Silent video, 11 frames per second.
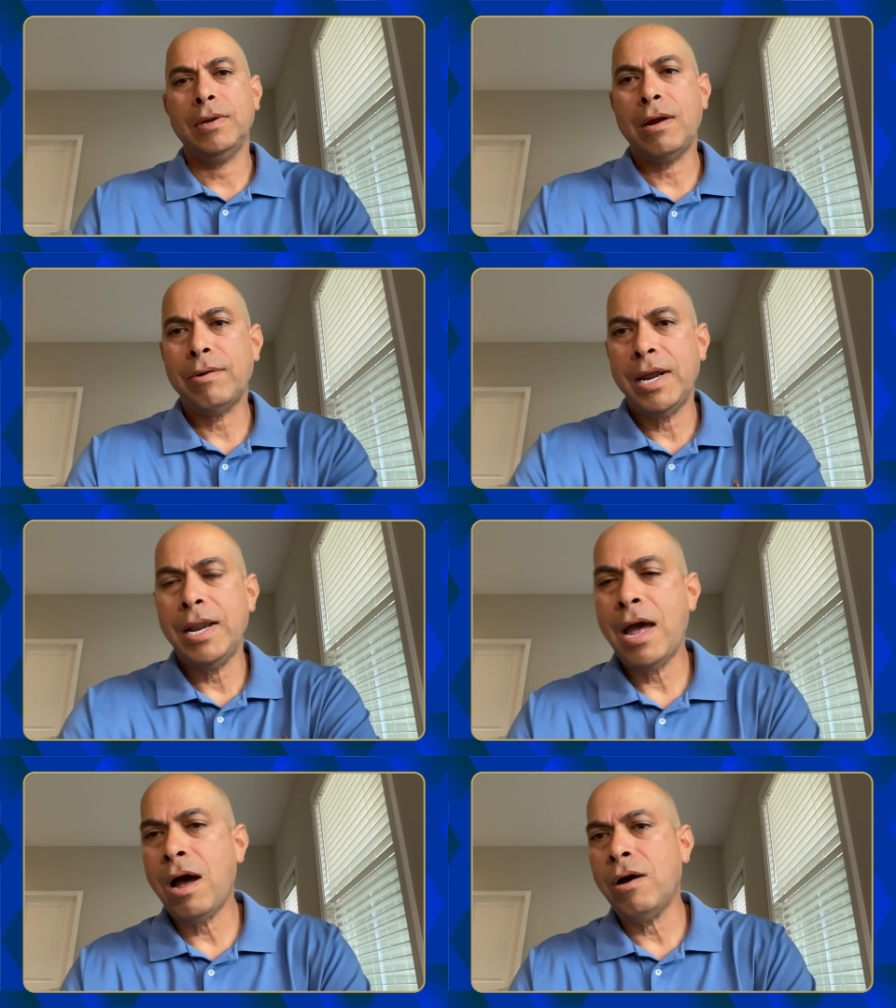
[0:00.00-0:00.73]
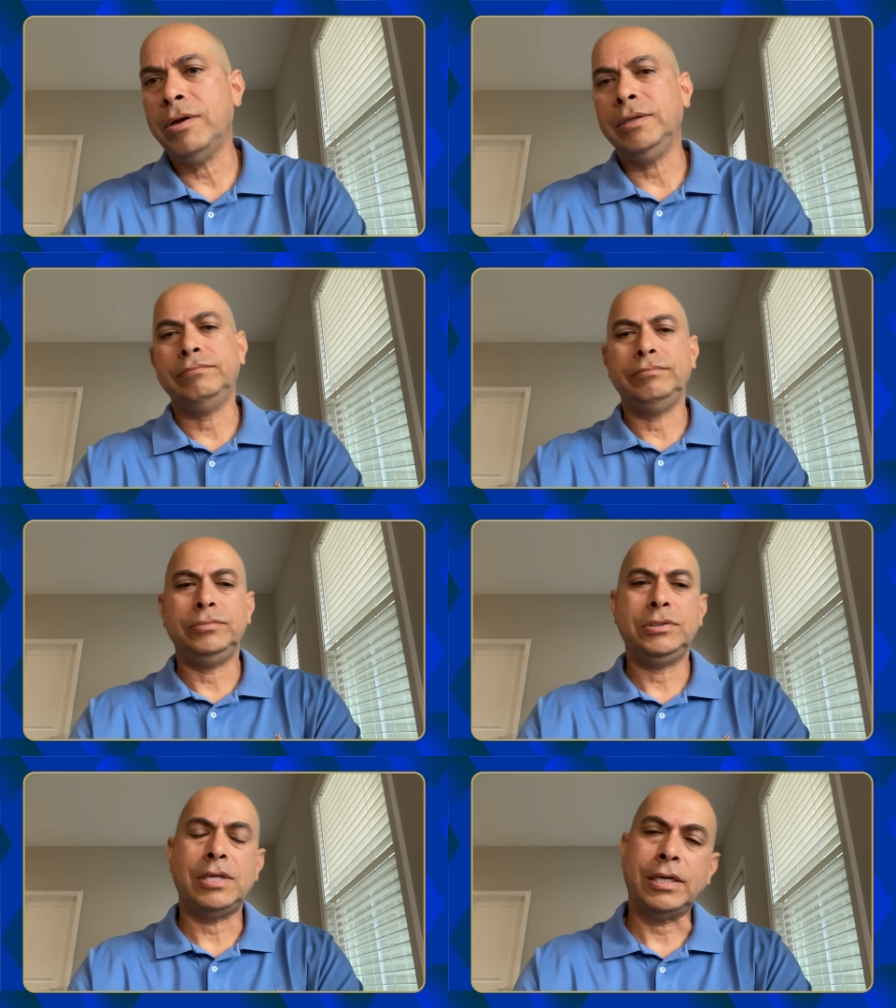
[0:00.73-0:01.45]
not right now. And
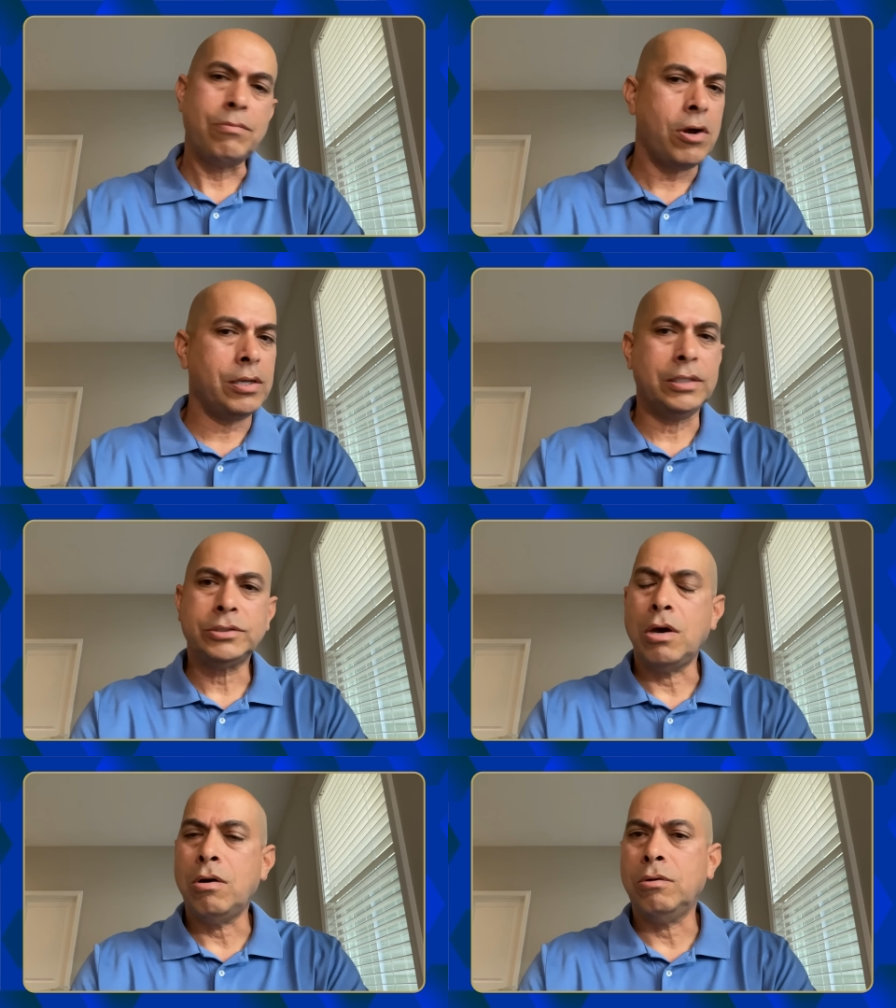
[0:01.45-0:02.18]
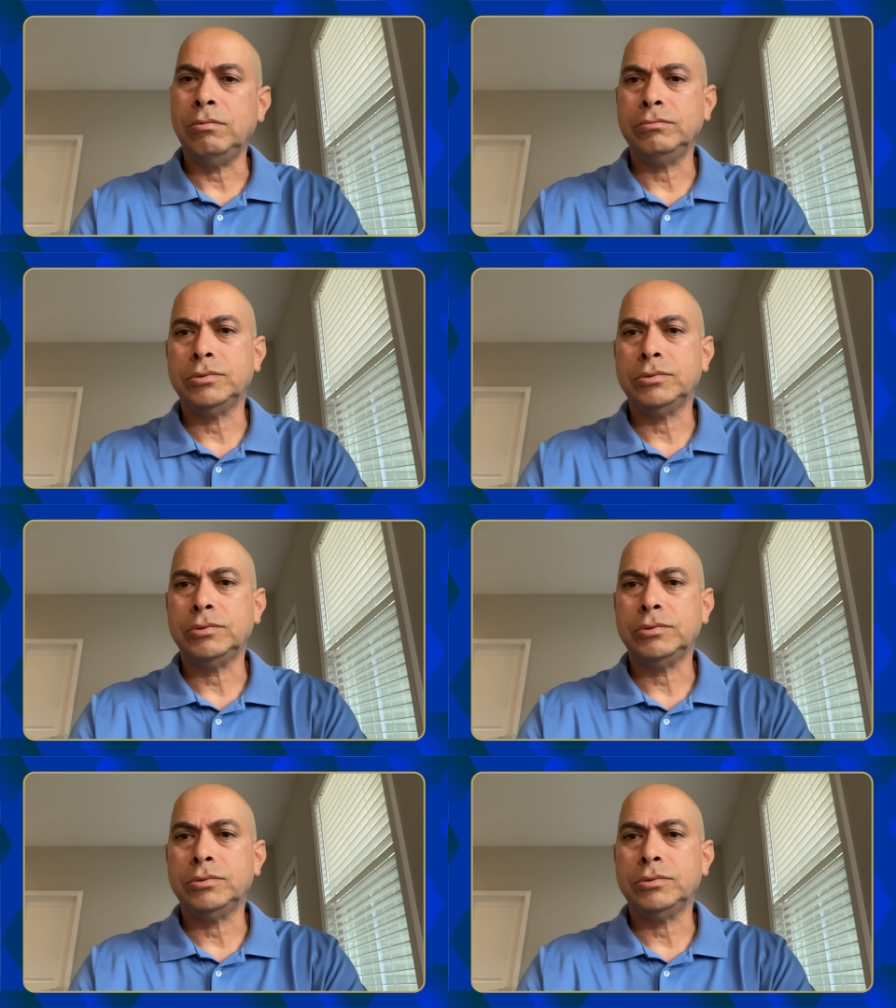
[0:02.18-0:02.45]
she's like, come on, let's go.